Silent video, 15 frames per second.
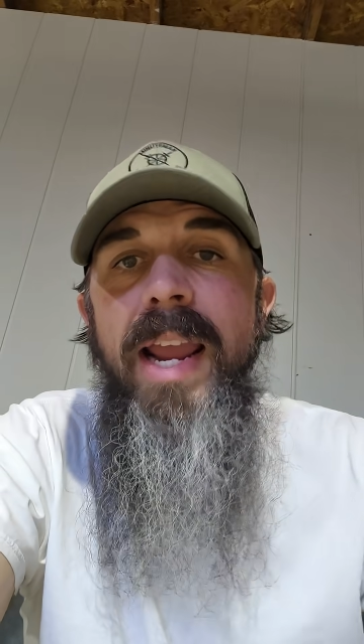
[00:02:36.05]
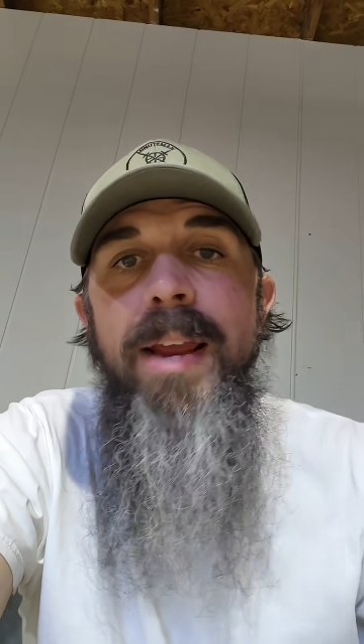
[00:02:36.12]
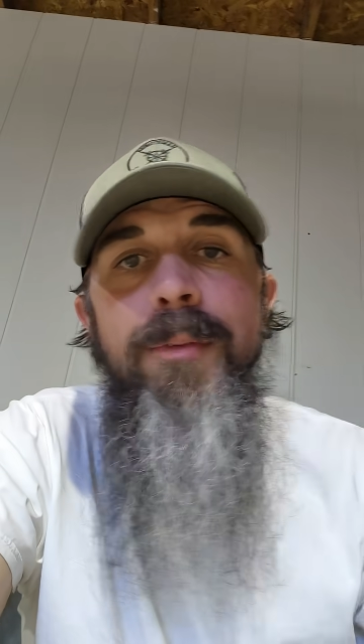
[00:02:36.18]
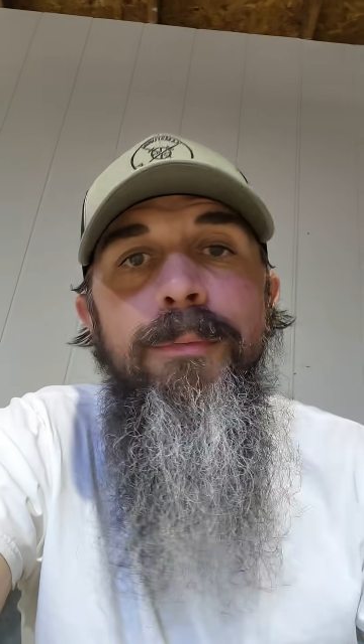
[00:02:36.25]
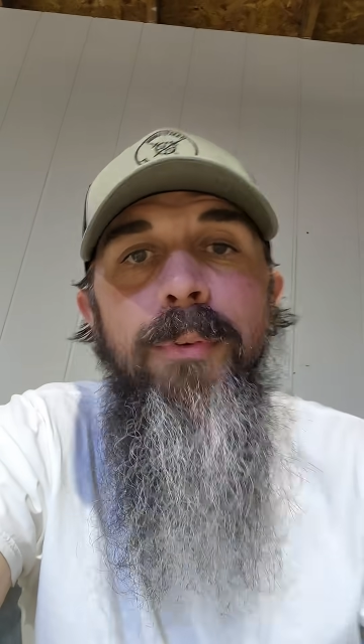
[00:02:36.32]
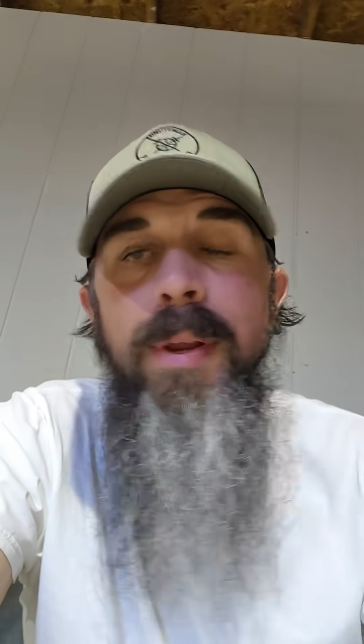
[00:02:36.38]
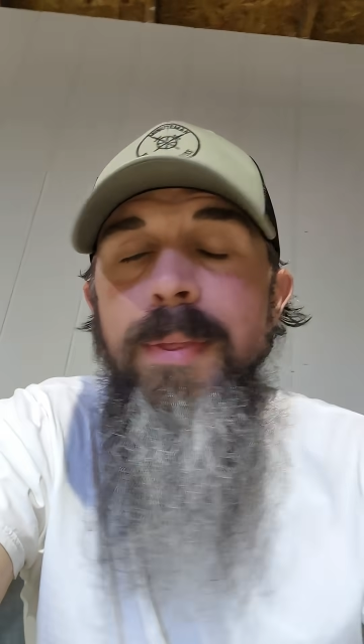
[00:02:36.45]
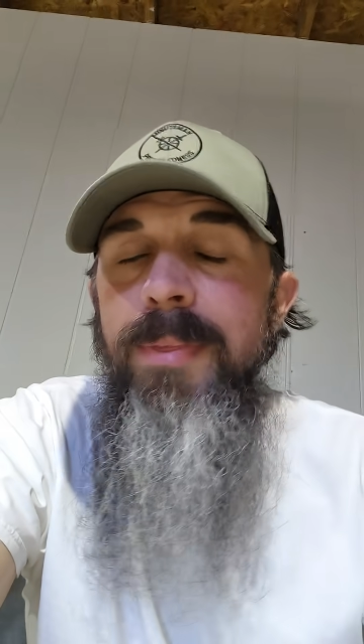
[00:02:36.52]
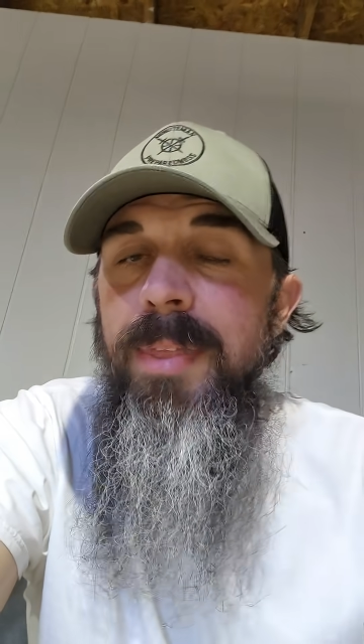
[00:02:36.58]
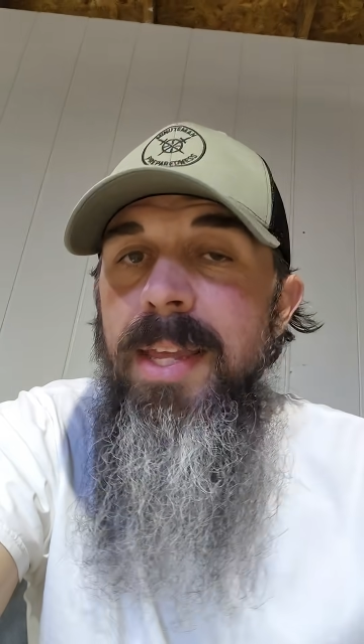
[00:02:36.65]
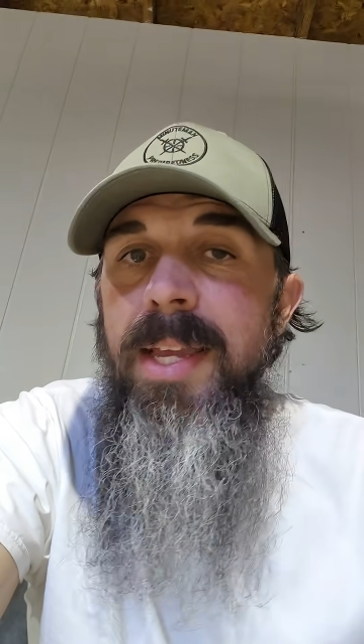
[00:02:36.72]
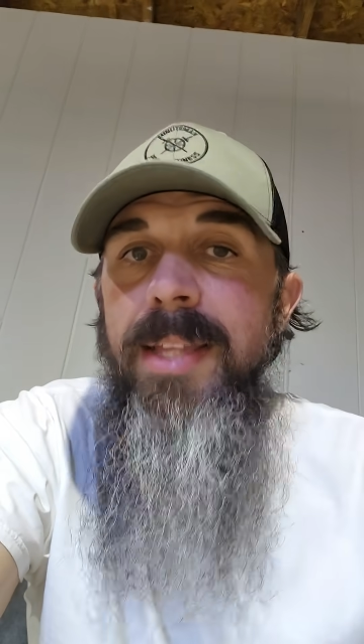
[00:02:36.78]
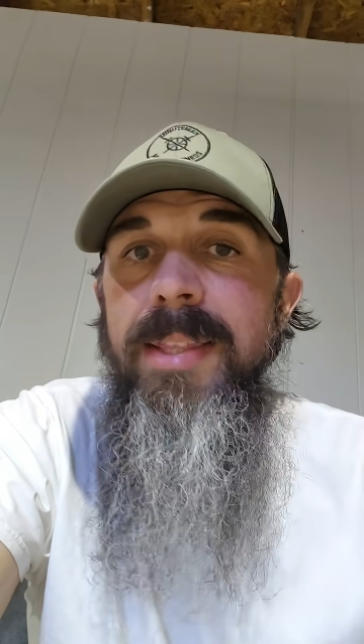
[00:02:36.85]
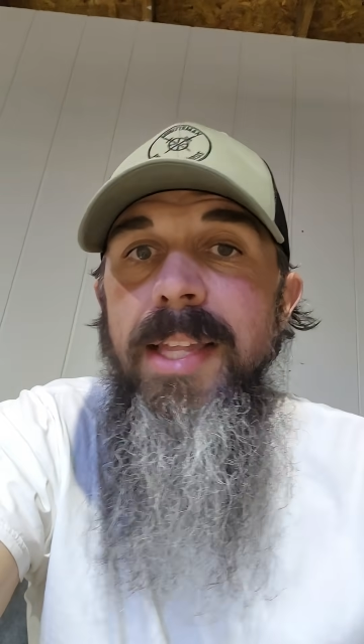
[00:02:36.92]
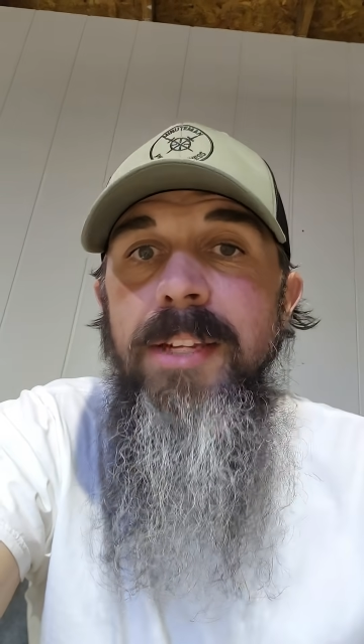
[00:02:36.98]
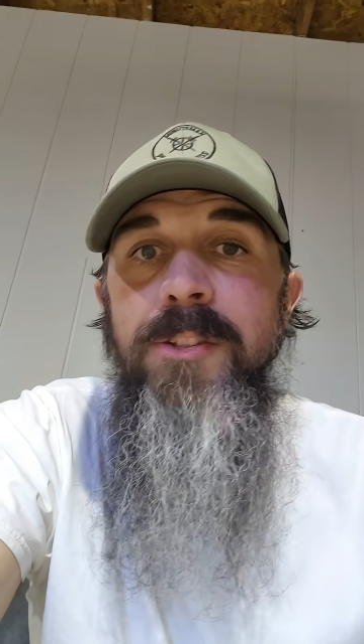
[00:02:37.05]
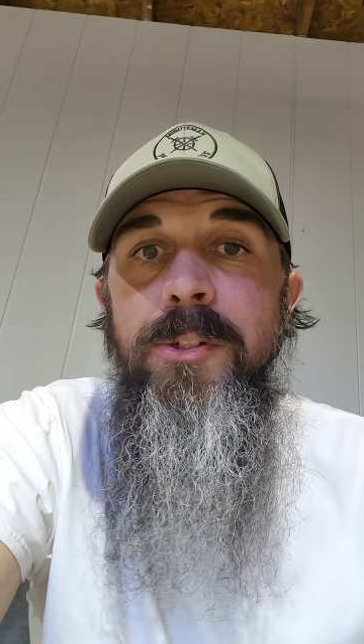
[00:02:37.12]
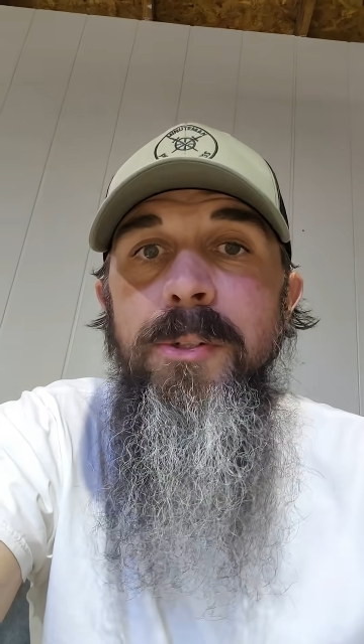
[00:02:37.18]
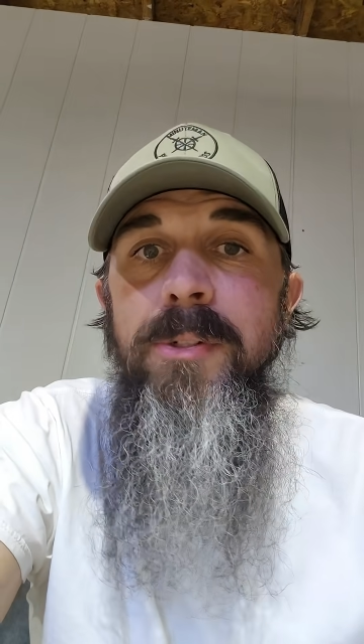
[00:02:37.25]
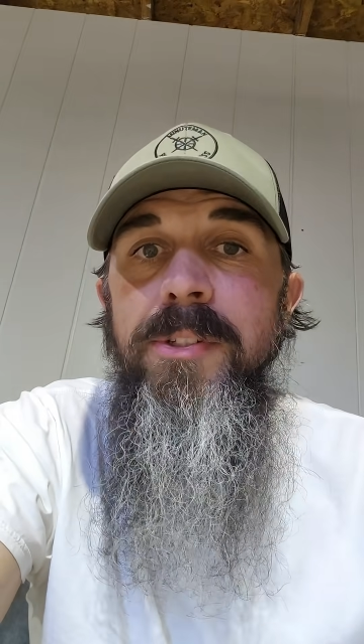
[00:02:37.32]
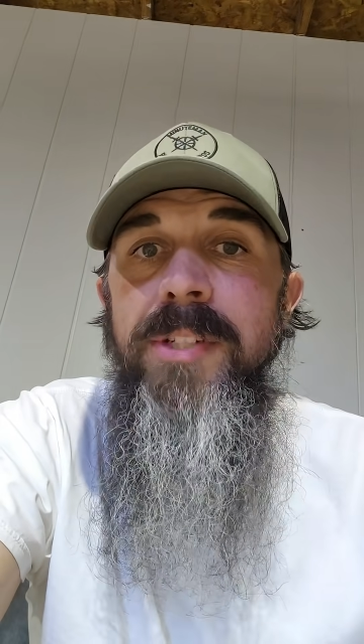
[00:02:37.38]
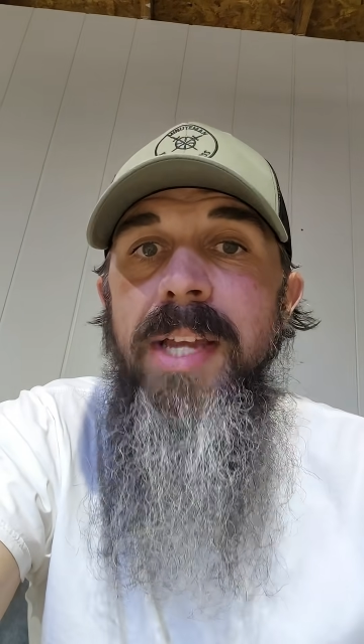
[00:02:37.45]
everything that
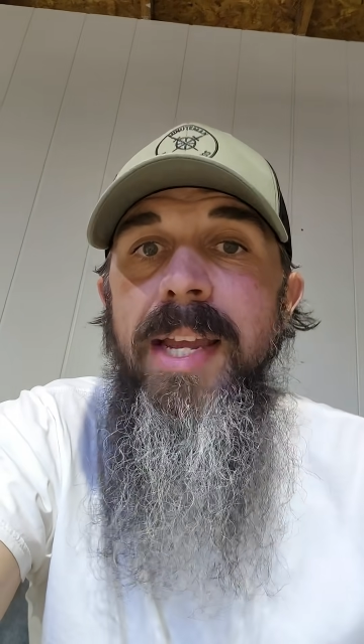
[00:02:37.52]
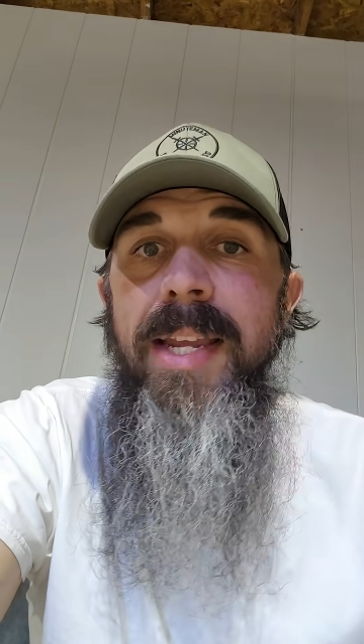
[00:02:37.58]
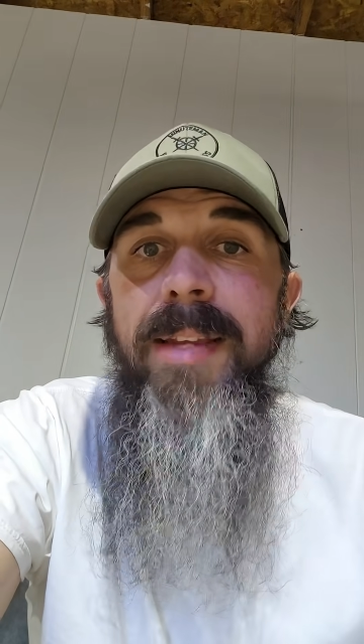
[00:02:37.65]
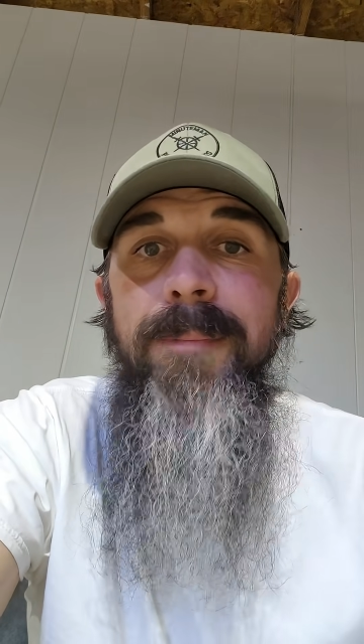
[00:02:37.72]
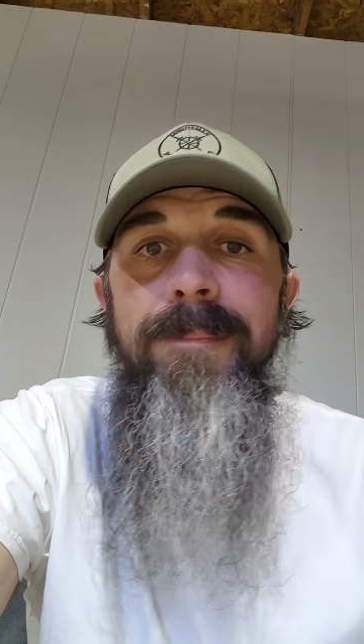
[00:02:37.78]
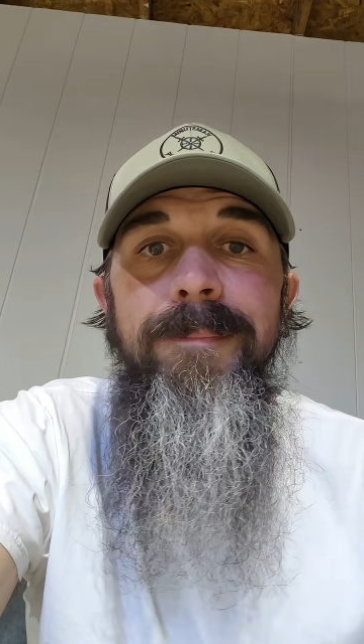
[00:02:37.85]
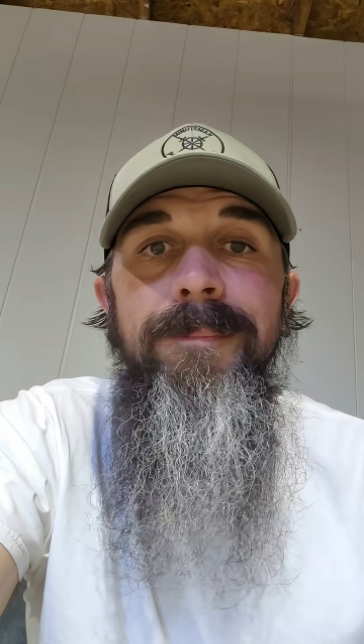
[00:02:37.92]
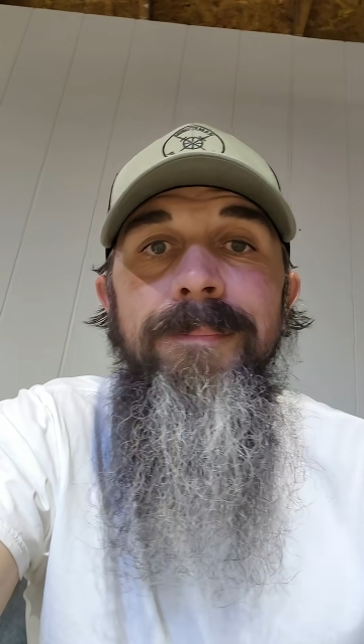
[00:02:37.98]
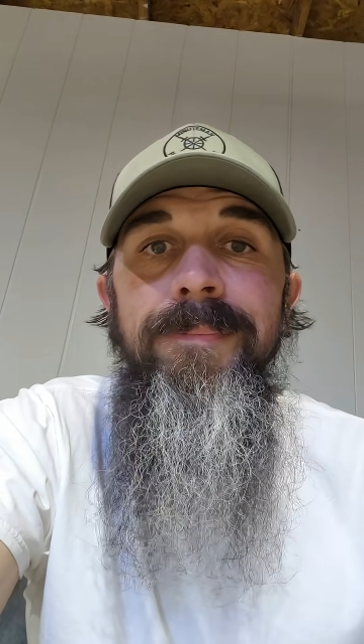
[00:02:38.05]
you're saying.